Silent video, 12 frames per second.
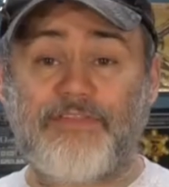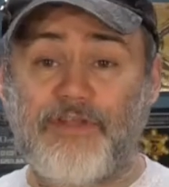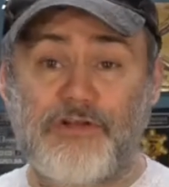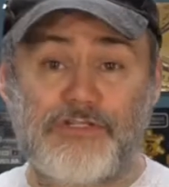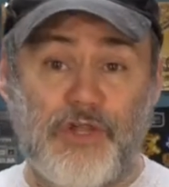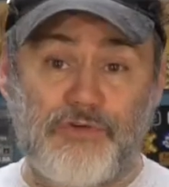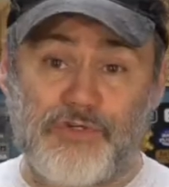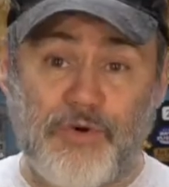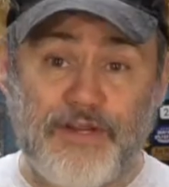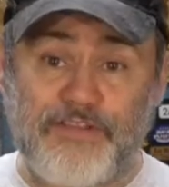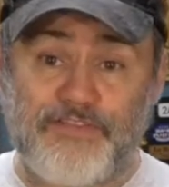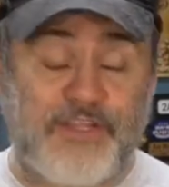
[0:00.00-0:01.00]
out there, Joe
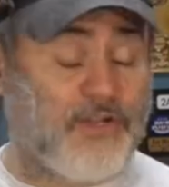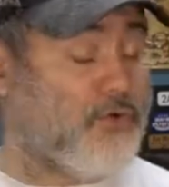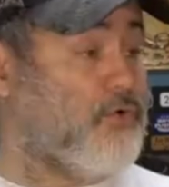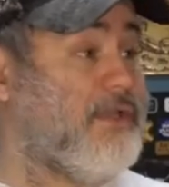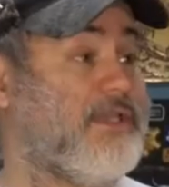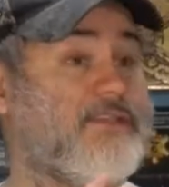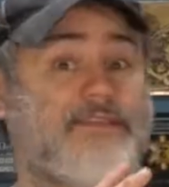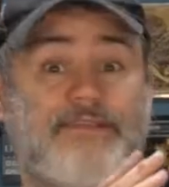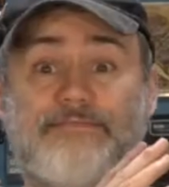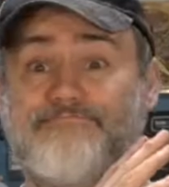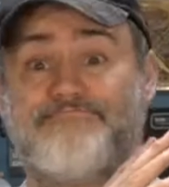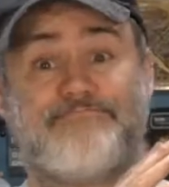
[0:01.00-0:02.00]
Jorgensen, who
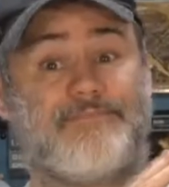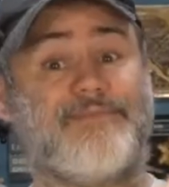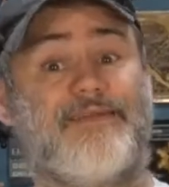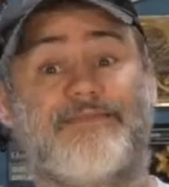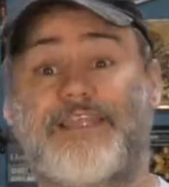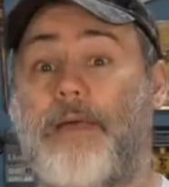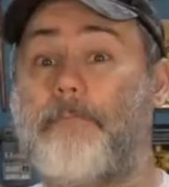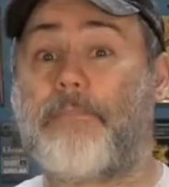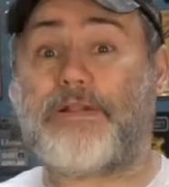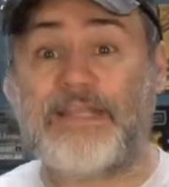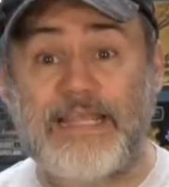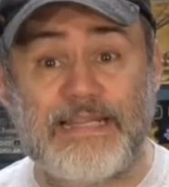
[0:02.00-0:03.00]
is
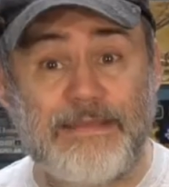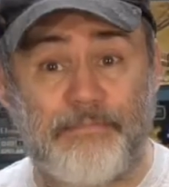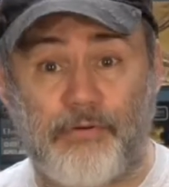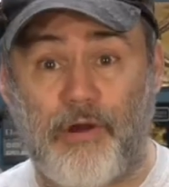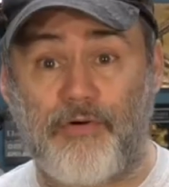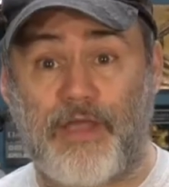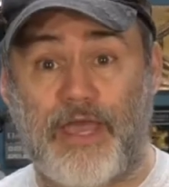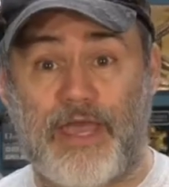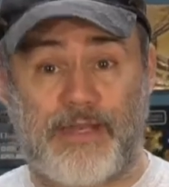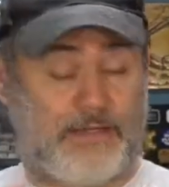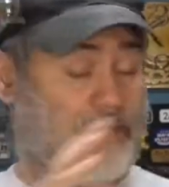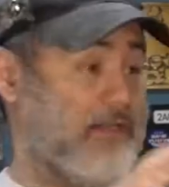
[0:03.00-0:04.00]
completely
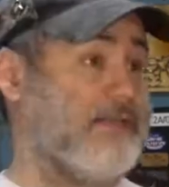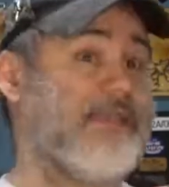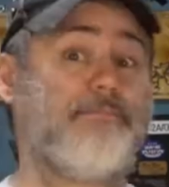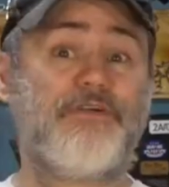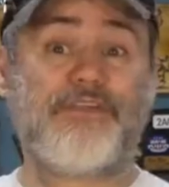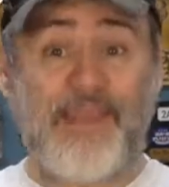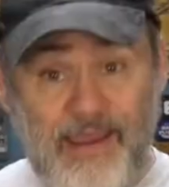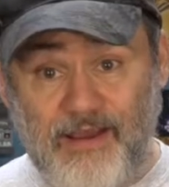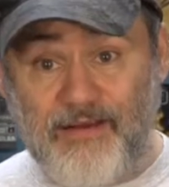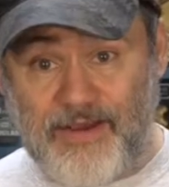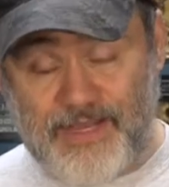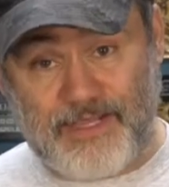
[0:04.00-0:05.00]
pro-gun,
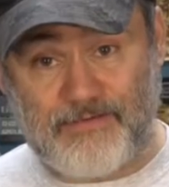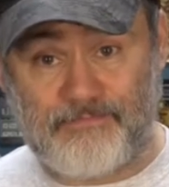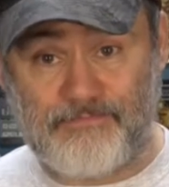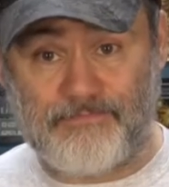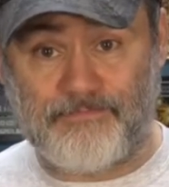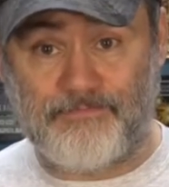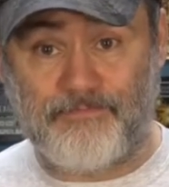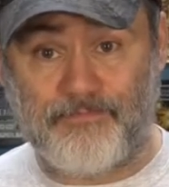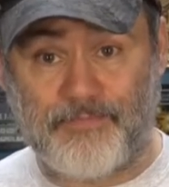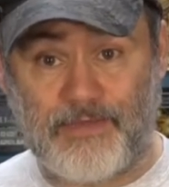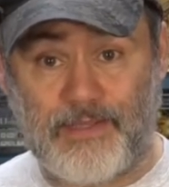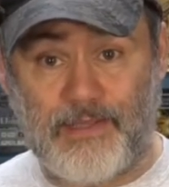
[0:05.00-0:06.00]
libertarian.
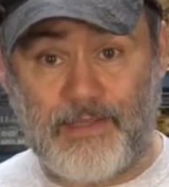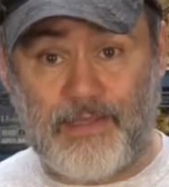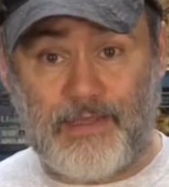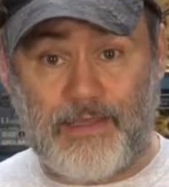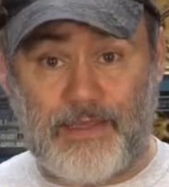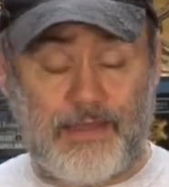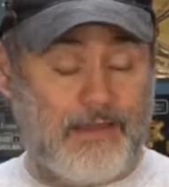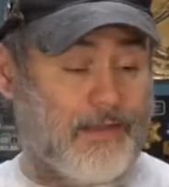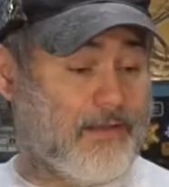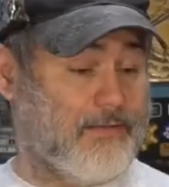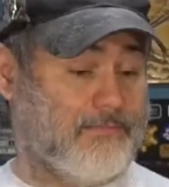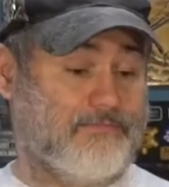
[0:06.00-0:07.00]

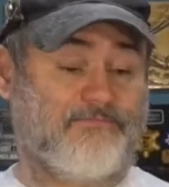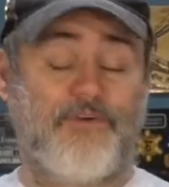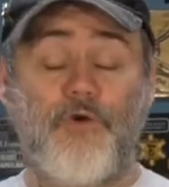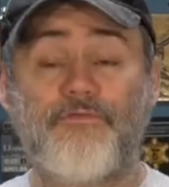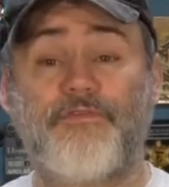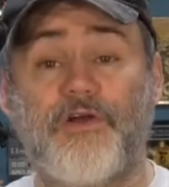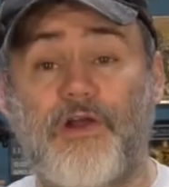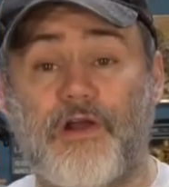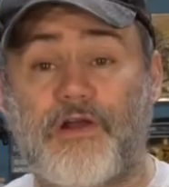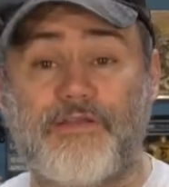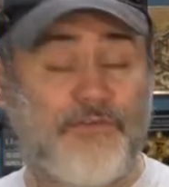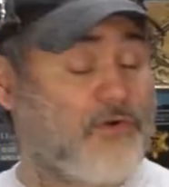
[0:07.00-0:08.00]
Vote for
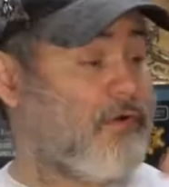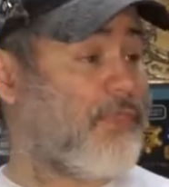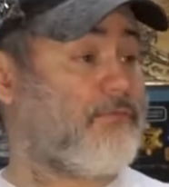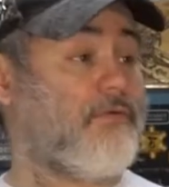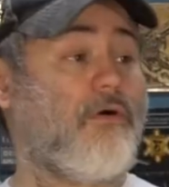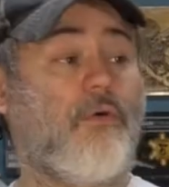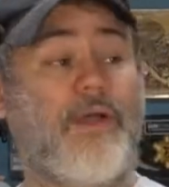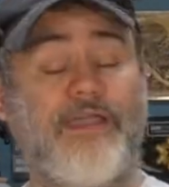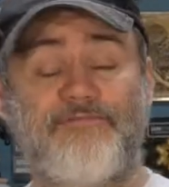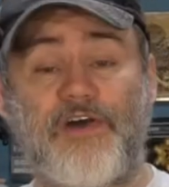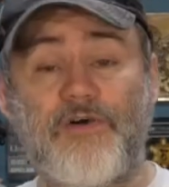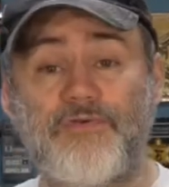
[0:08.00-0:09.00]
her. If you're a
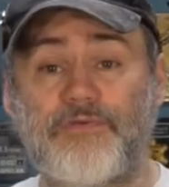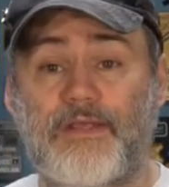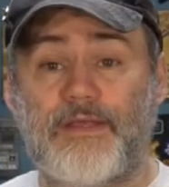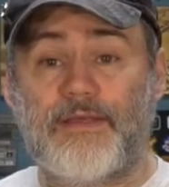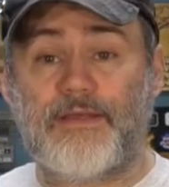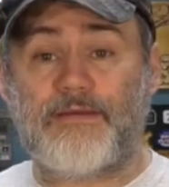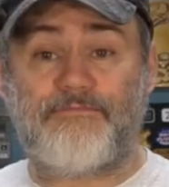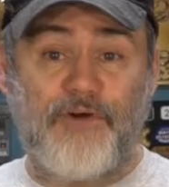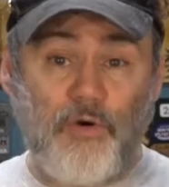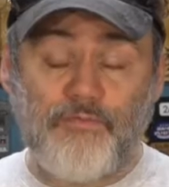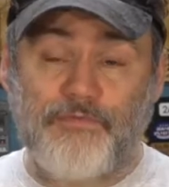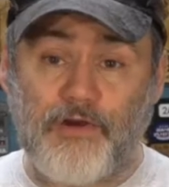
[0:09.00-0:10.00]
throwaway vote,
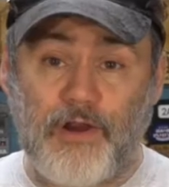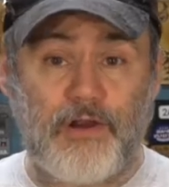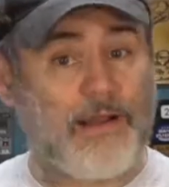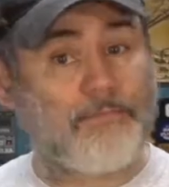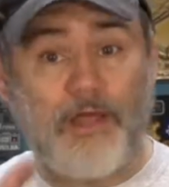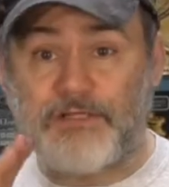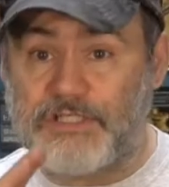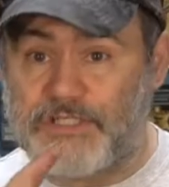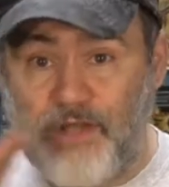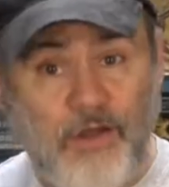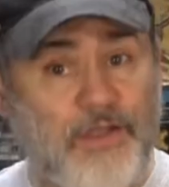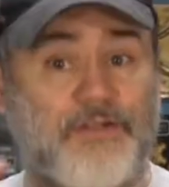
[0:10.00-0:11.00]
vote for her. And I'm not
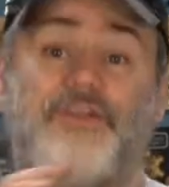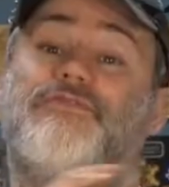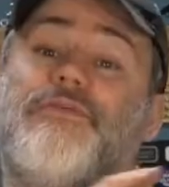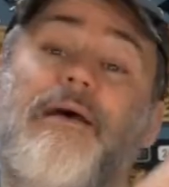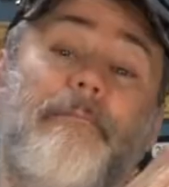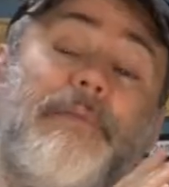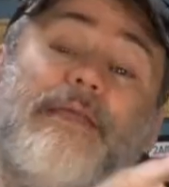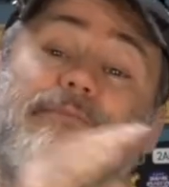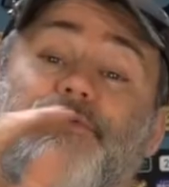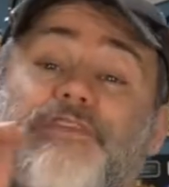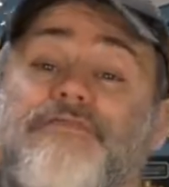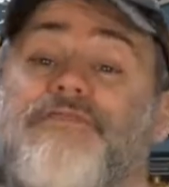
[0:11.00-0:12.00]
just talking to Trump
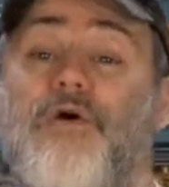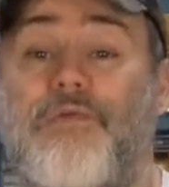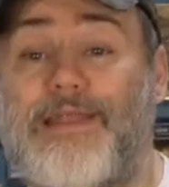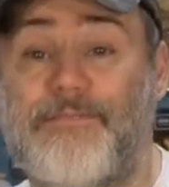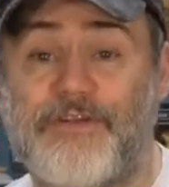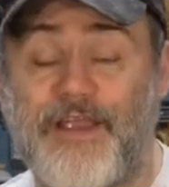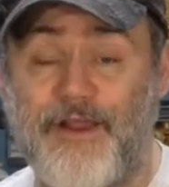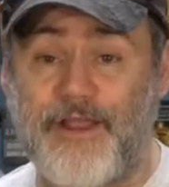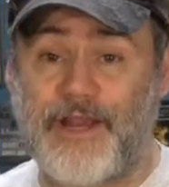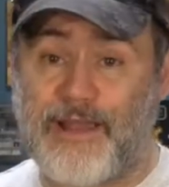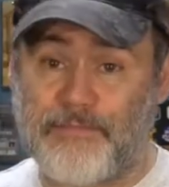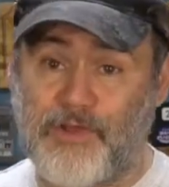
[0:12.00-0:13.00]
people to vote
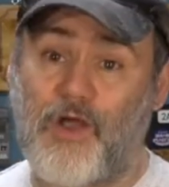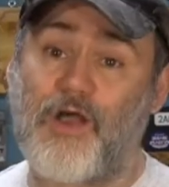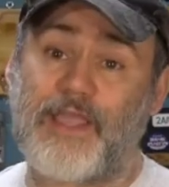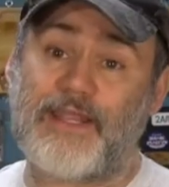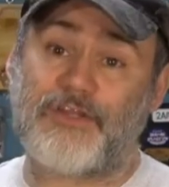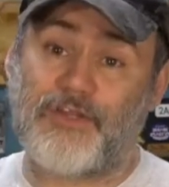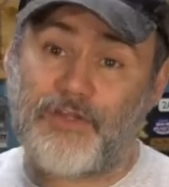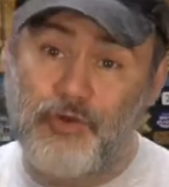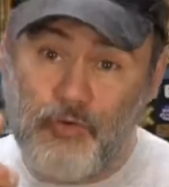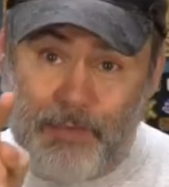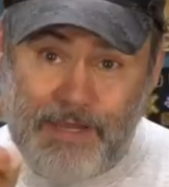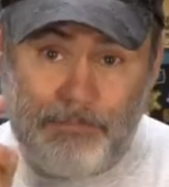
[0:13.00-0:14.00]
libertarian. I'm talking to
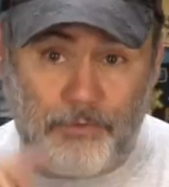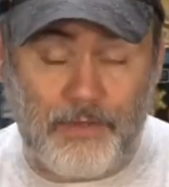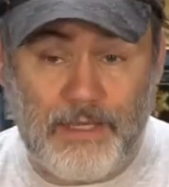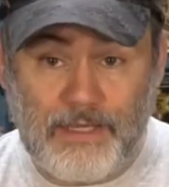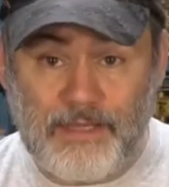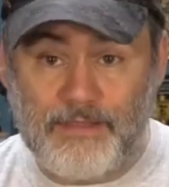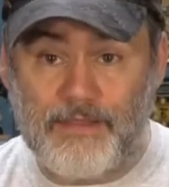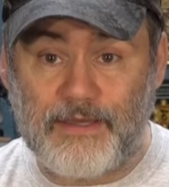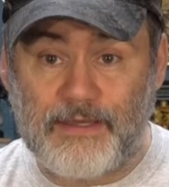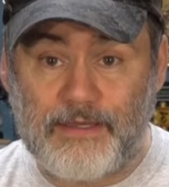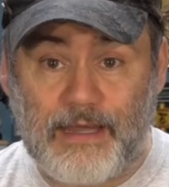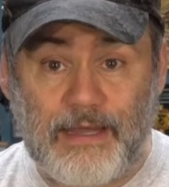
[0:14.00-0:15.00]
you people,
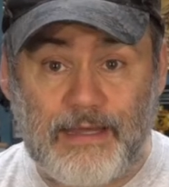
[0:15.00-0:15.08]
the